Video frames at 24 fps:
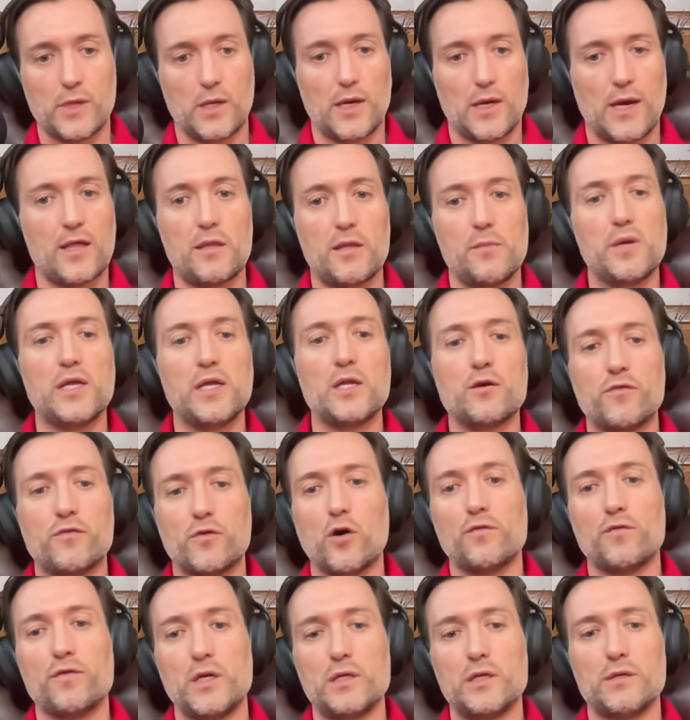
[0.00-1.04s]
At the beginning of
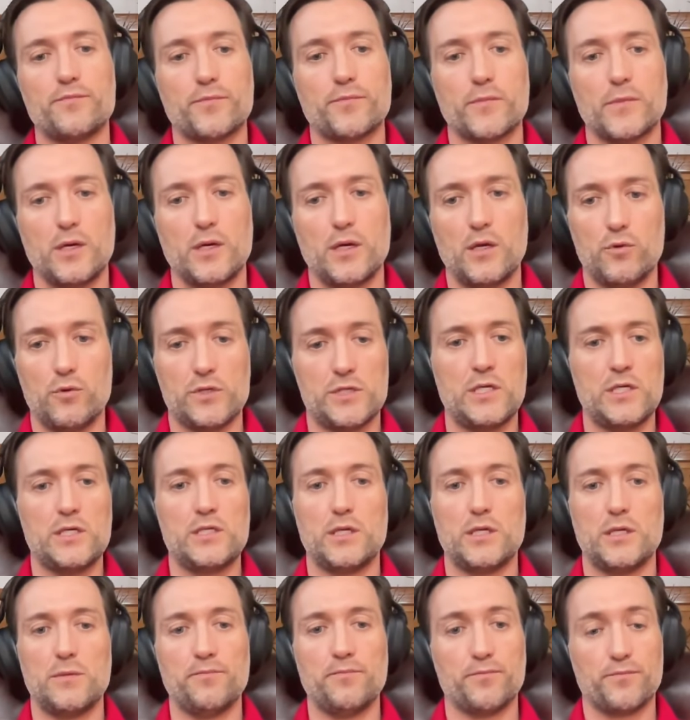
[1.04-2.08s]
COVID, it was
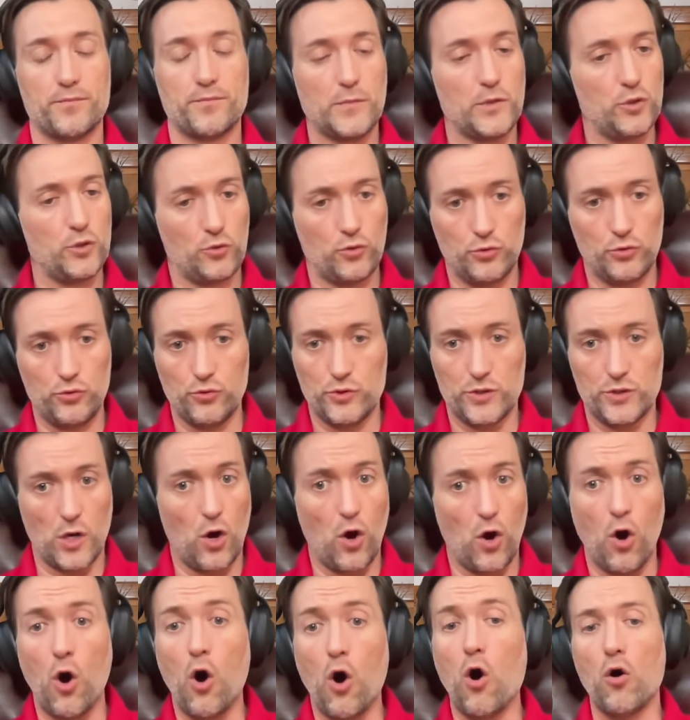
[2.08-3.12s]
easy. You could use
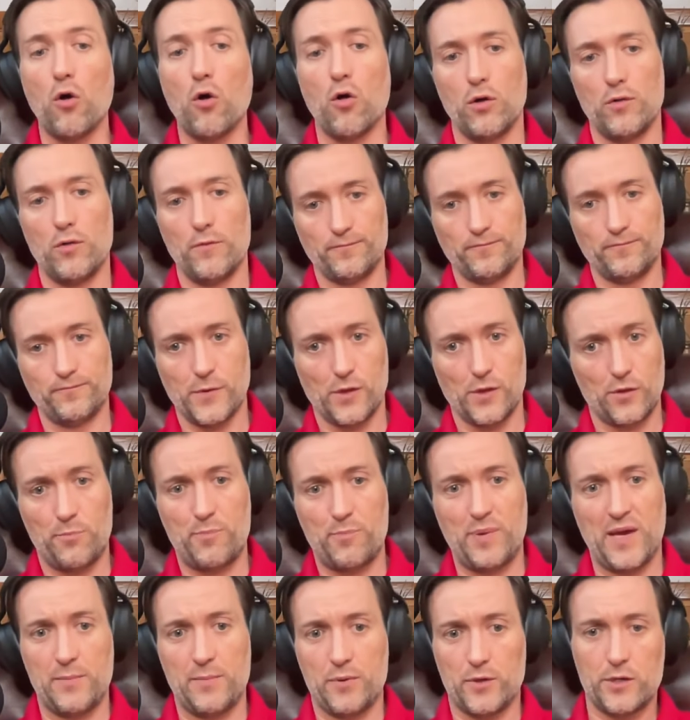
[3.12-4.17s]
all the
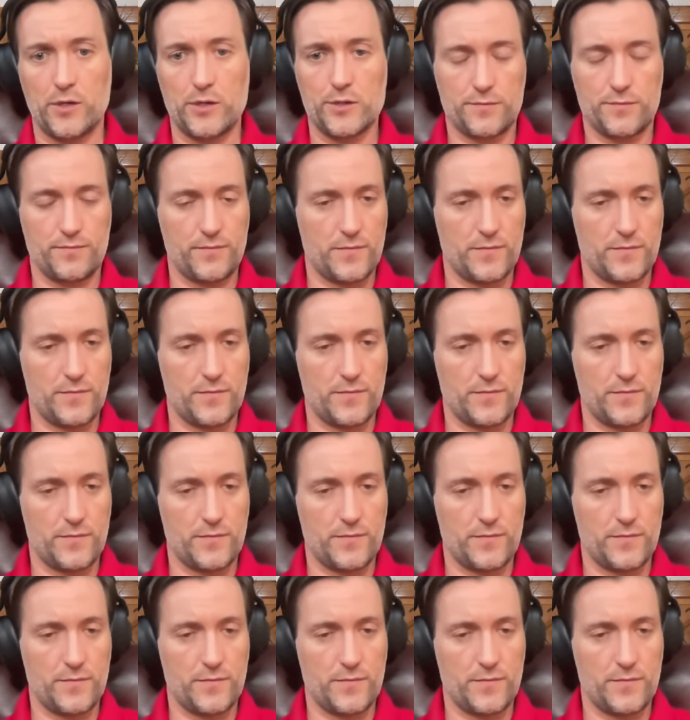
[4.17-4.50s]
papers